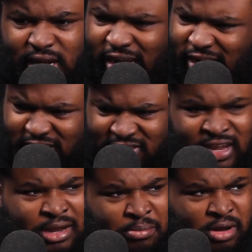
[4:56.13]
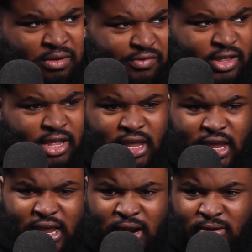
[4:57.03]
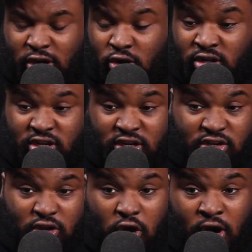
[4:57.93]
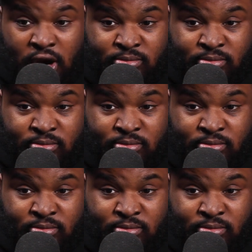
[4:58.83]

like in the same month. And I was like, oh, these niggas hard.